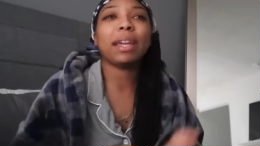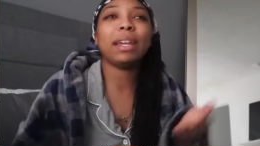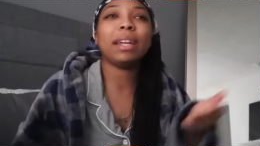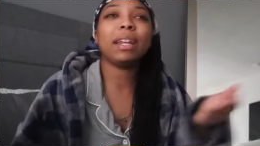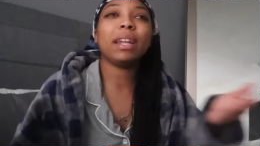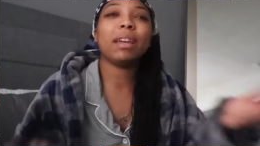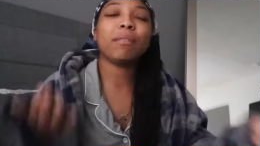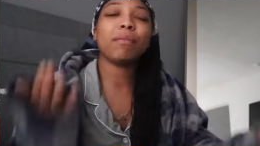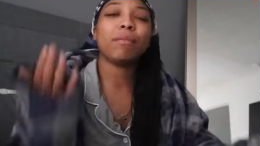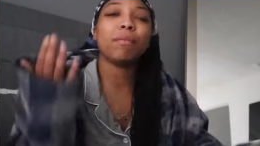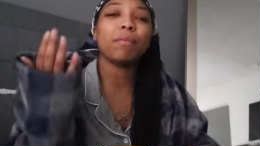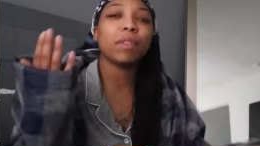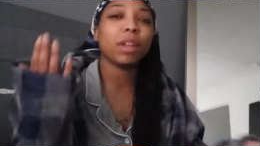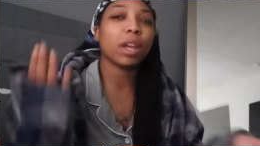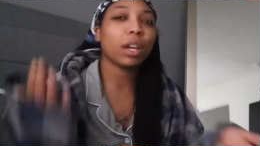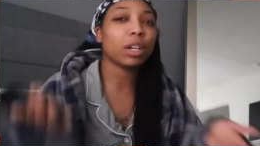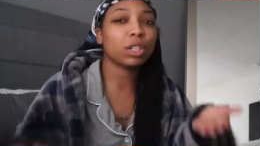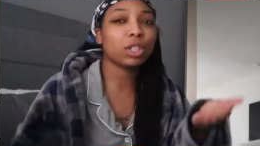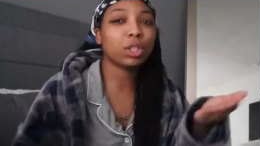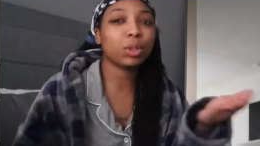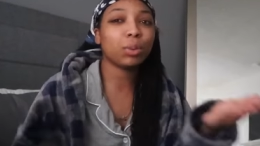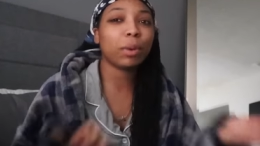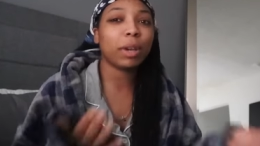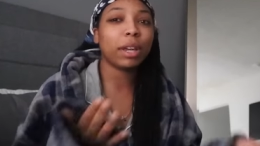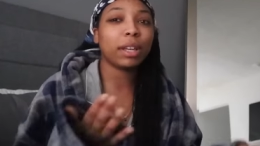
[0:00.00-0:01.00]
eating
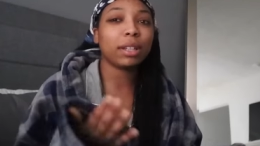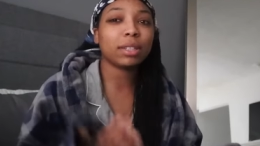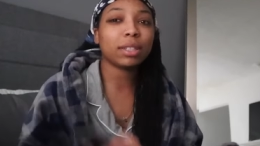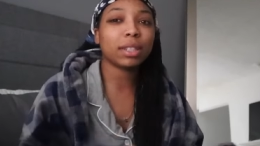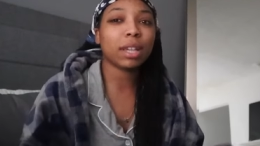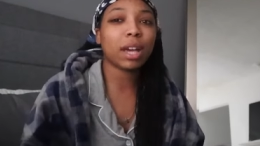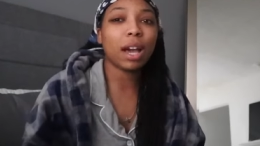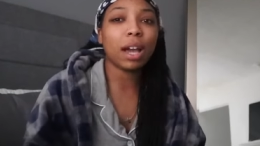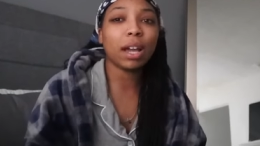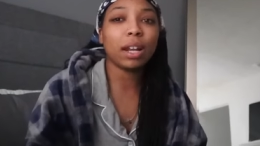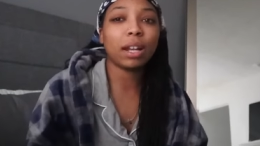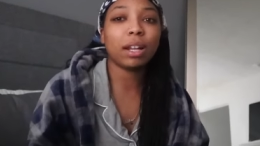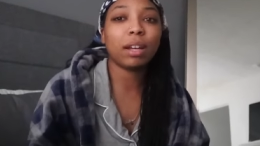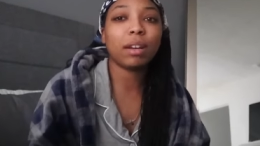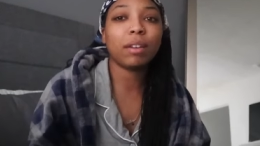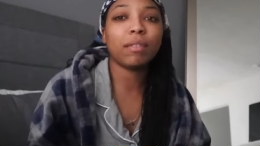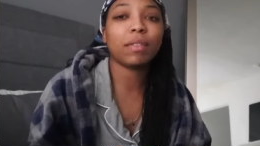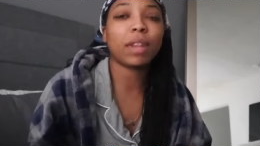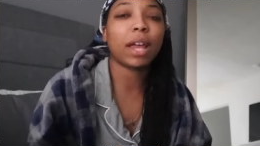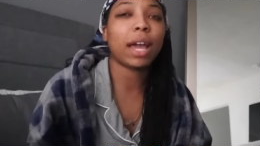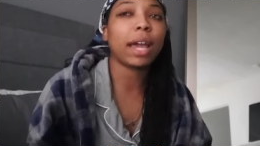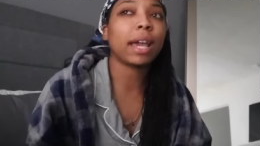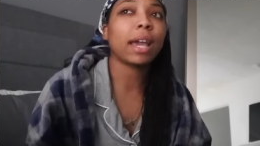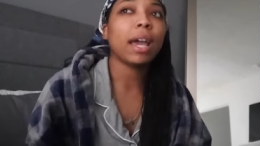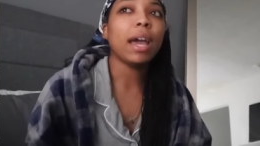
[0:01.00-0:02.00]
fluctuates kind
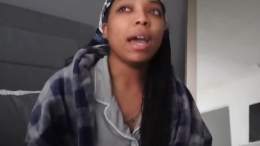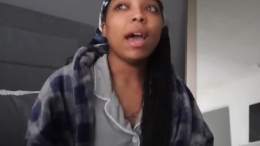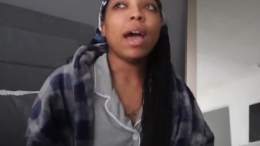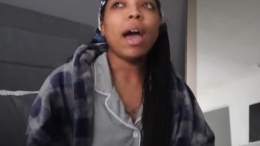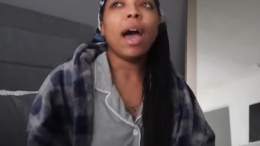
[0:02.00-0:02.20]
of like